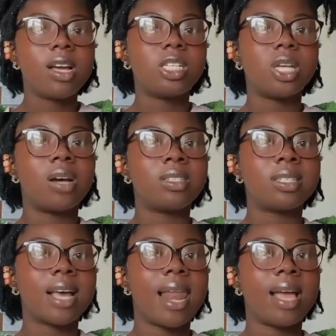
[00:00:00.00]
So I was just
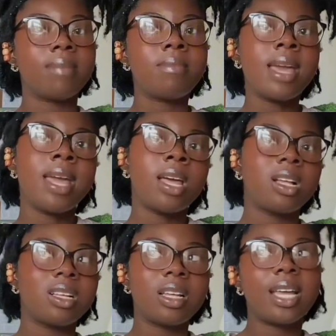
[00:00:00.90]
kind of like, meh,
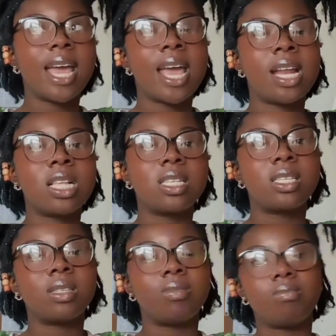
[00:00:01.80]
okay, this
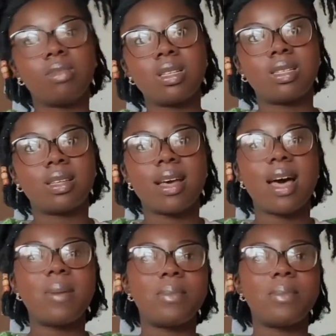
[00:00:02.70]
is the skirt.